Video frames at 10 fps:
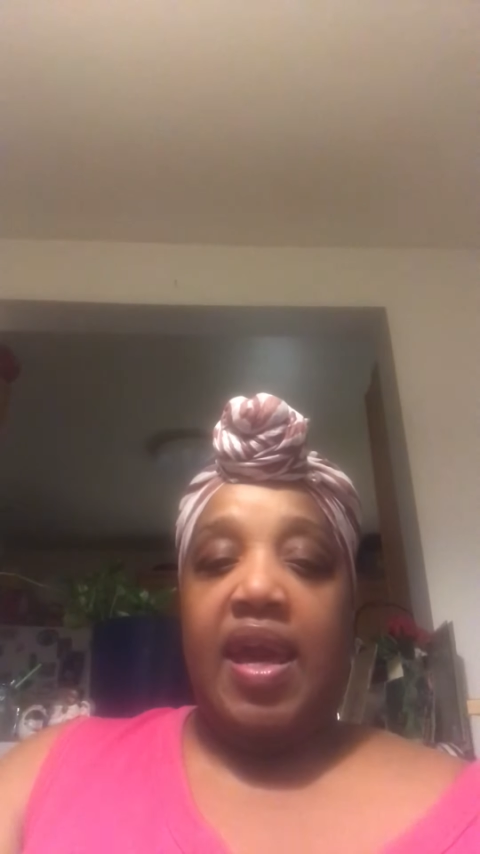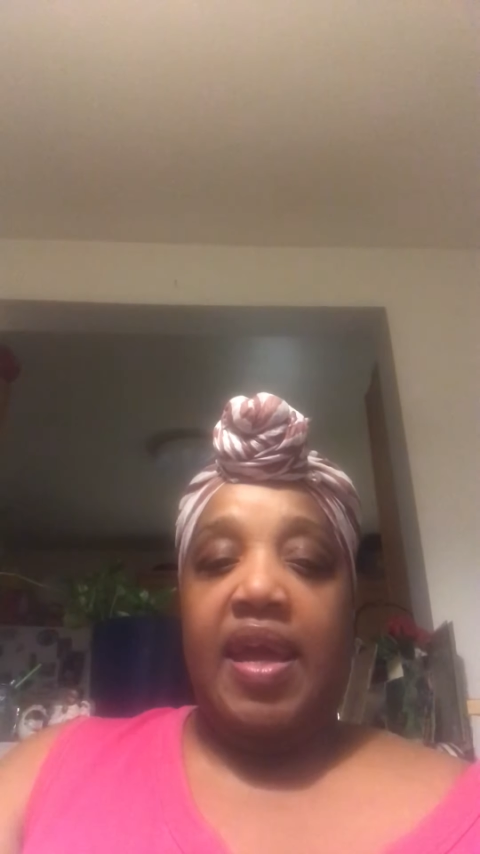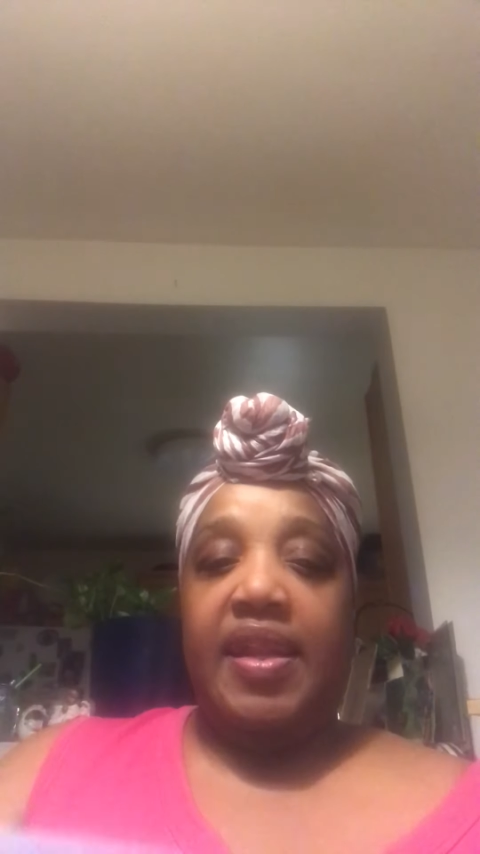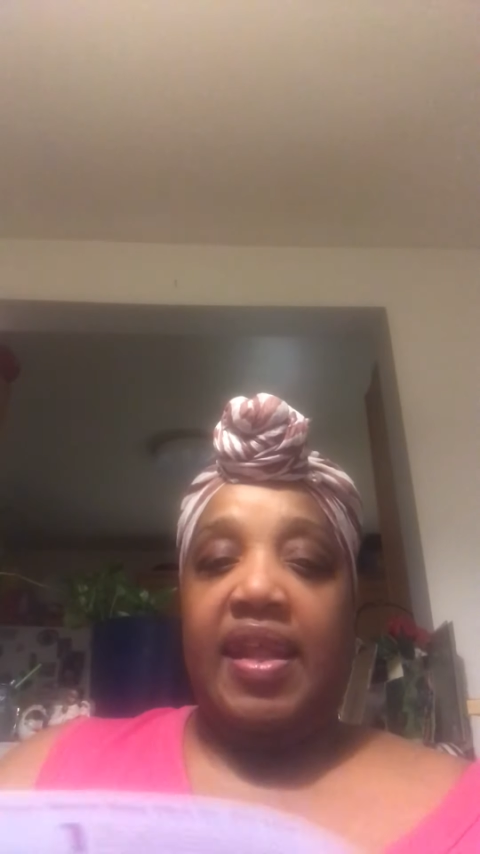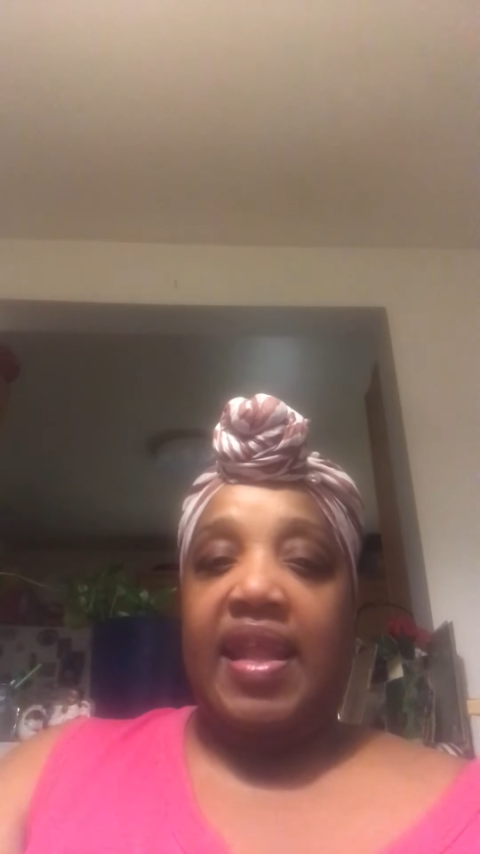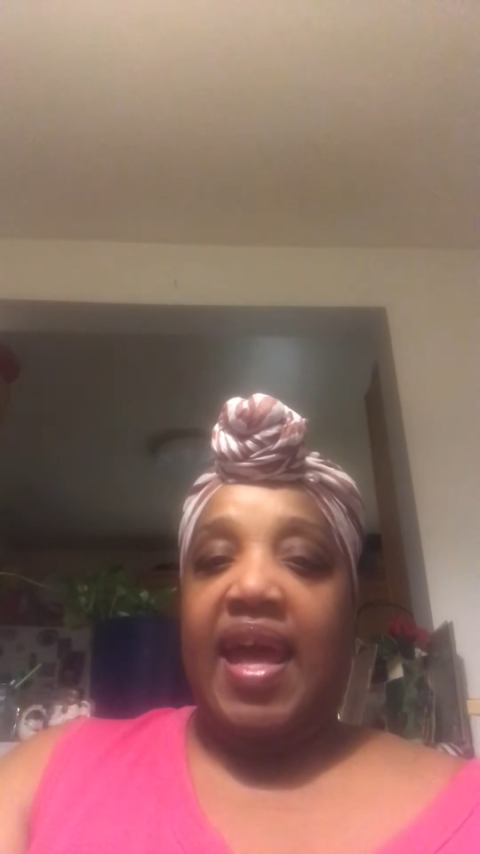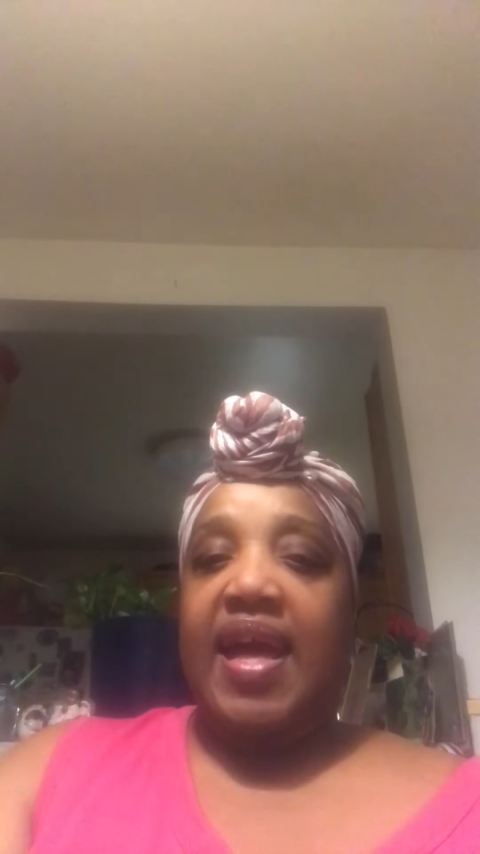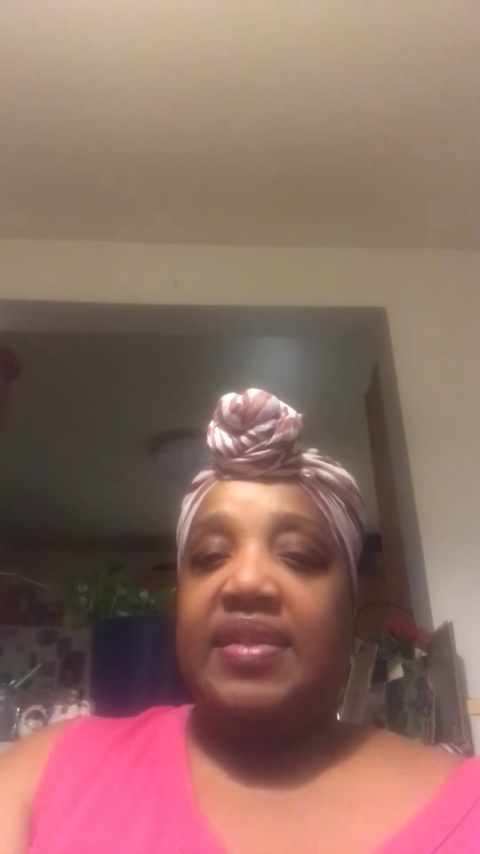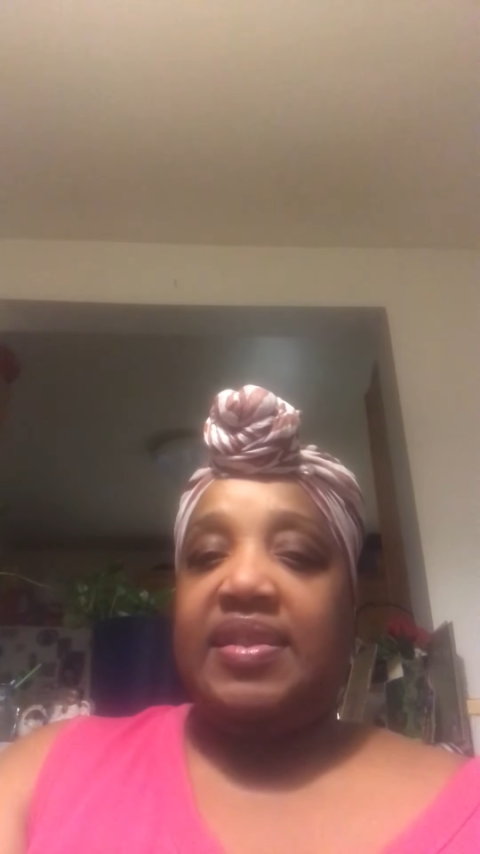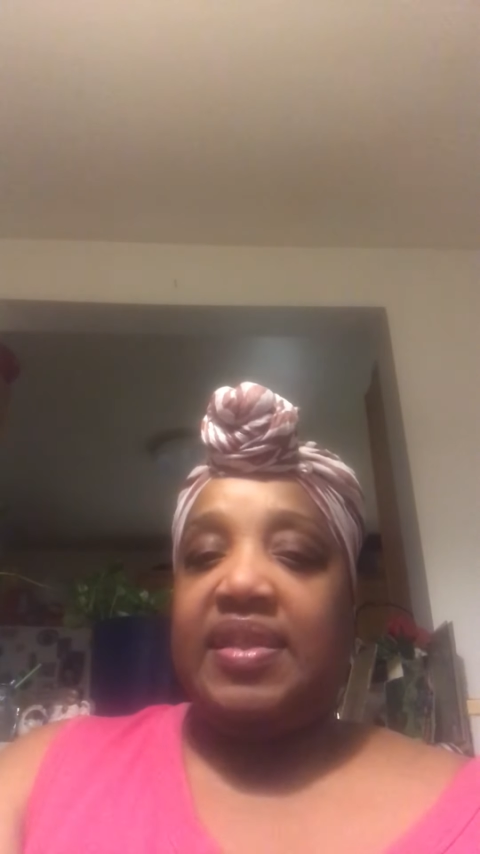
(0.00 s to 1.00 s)
And the
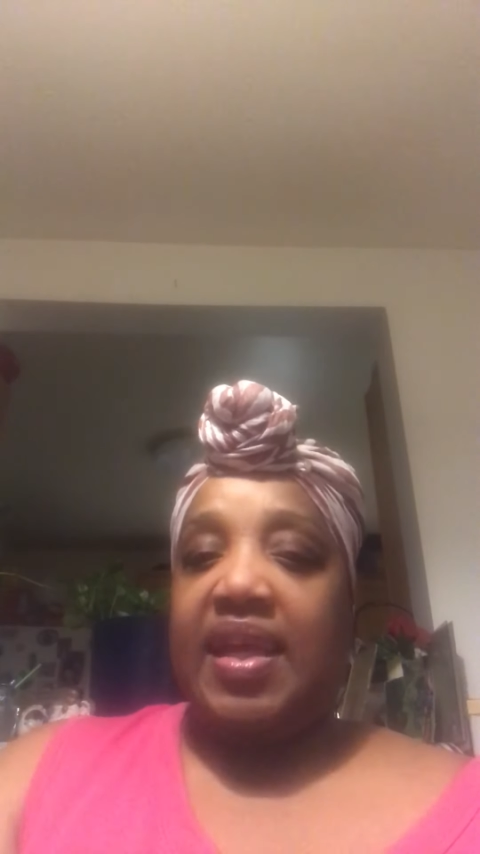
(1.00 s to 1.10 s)
last